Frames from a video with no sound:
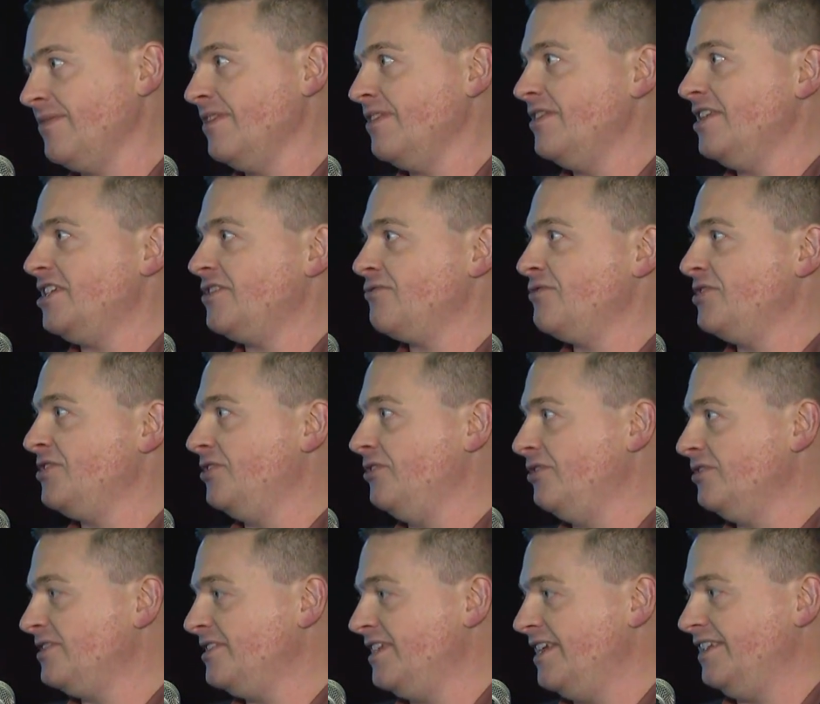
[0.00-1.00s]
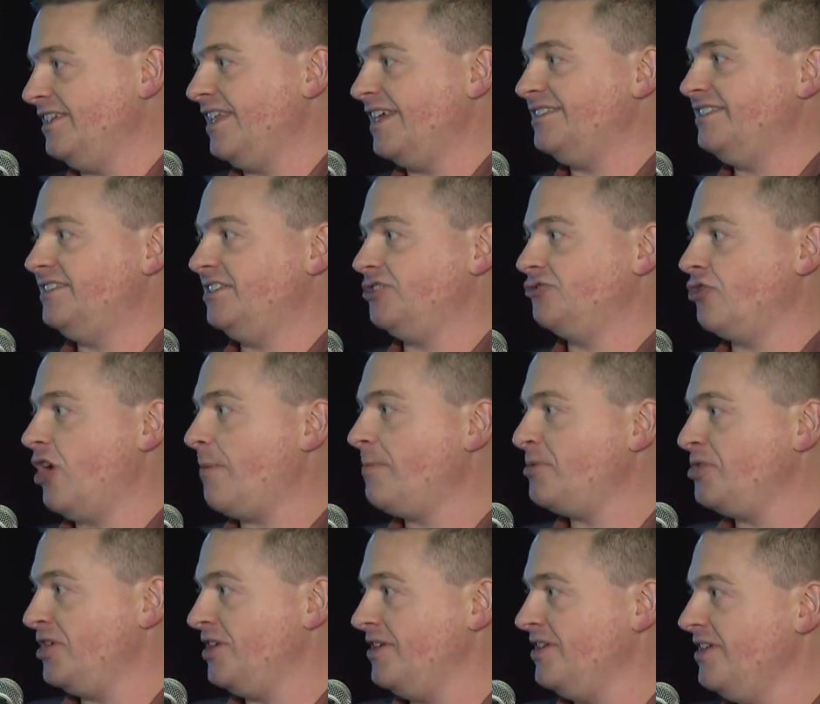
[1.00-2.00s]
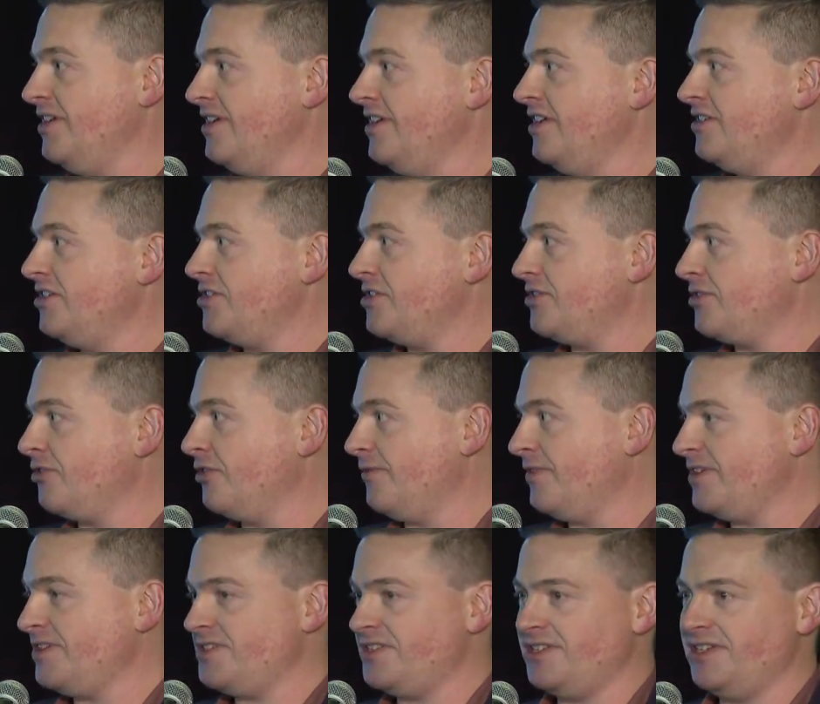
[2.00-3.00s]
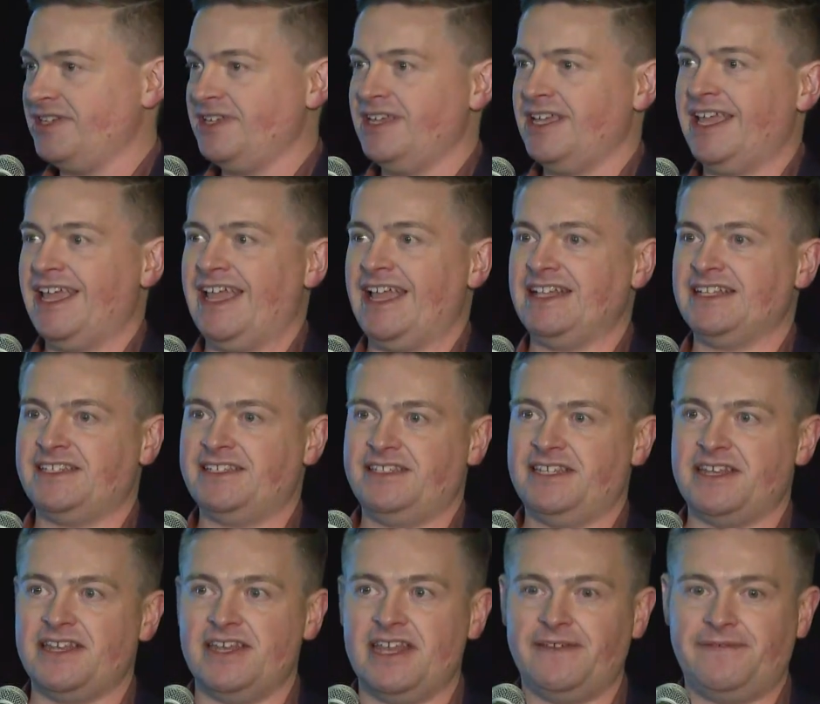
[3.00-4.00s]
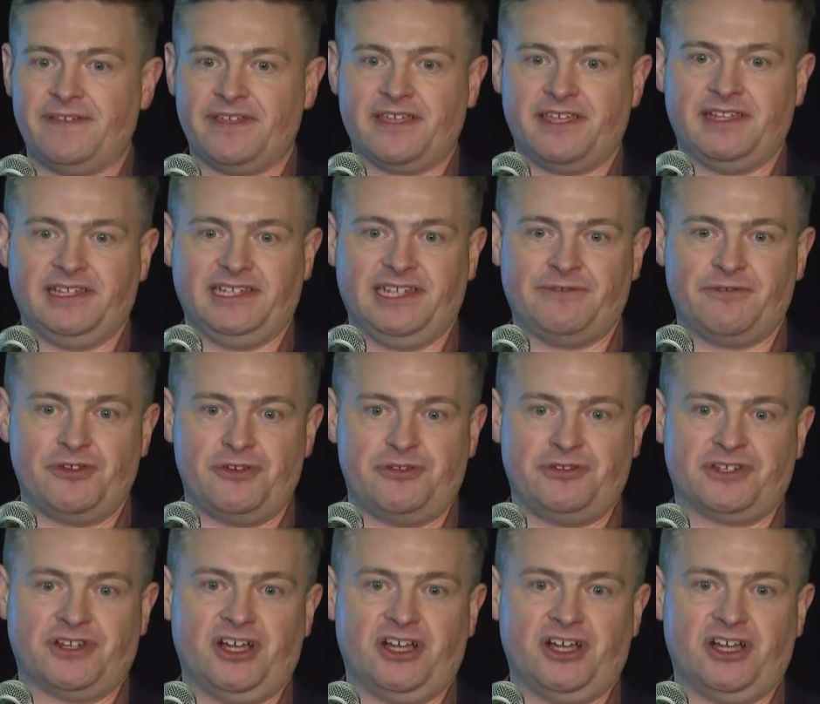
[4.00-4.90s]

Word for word: This results in less disruption to service and significantly reduced